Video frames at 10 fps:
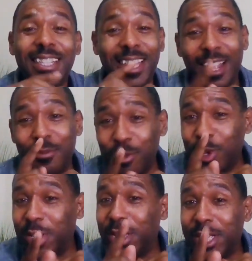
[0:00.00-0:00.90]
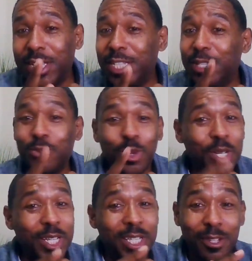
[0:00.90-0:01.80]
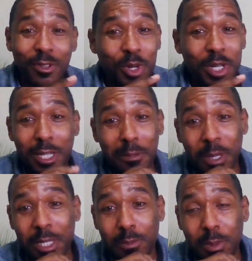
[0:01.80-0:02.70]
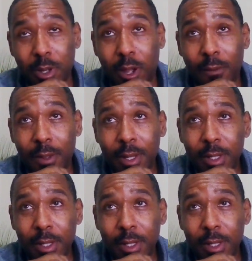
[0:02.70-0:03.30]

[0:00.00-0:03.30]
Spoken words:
that really, really, really pissed me off.